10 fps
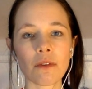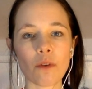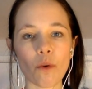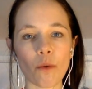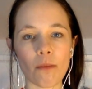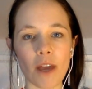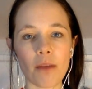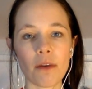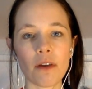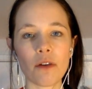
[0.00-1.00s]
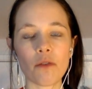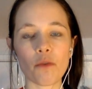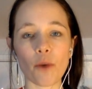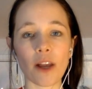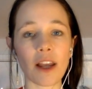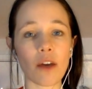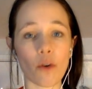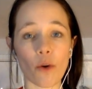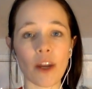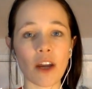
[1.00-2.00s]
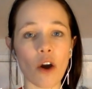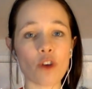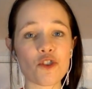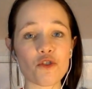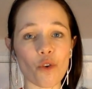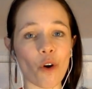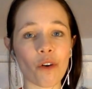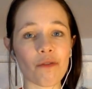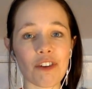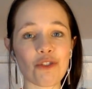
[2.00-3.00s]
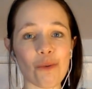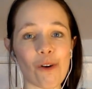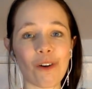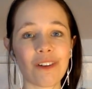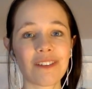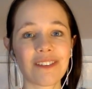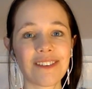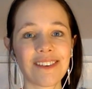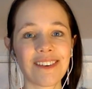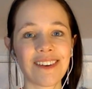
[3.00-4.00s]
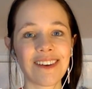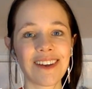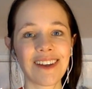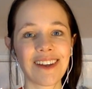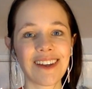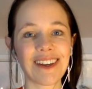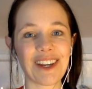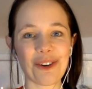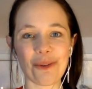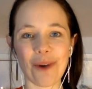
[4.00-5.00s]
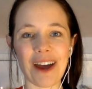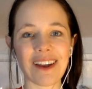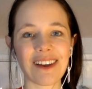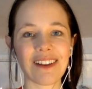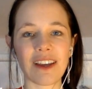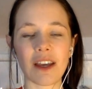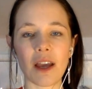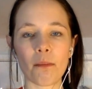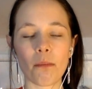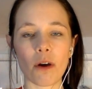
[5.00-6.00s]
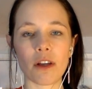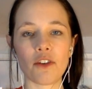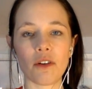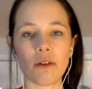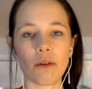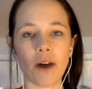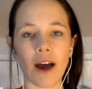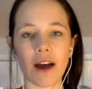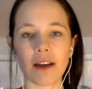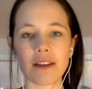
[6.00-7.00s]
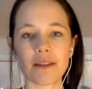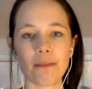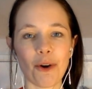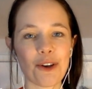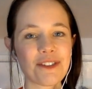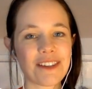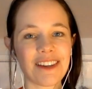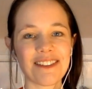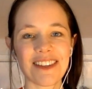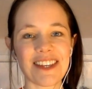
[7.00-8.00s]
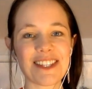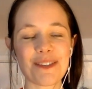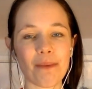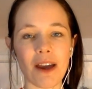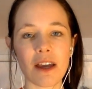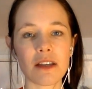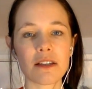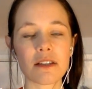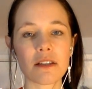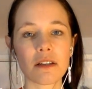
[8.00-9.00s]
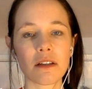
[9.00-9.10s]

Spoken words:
Or maybe you've really already got a strong visual. Your radically embodied you has burst into this space